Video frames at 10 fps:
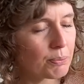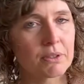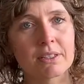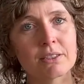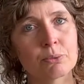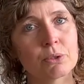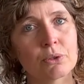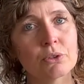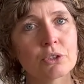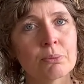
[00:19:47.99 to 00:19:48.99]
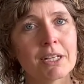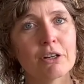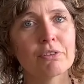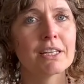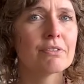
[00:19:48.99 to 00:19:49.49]
But it would also be
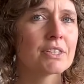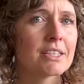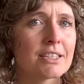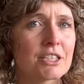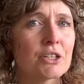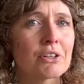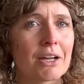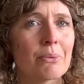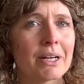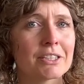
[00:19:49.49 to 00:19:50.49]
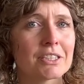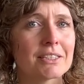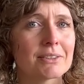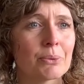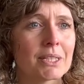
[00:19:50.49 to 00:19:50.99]
lovely if she still can wear
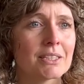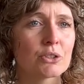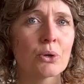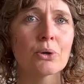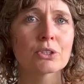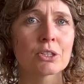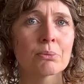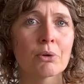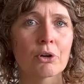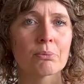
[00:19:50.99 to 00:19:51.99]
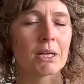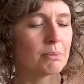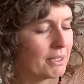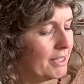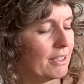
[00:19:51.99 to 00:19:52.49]
it when it's autumn or
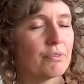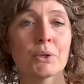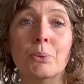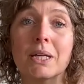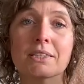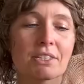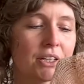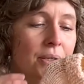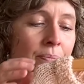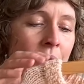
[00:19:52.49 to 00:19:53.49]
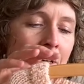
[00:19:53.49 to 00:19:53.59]
maybe even winter.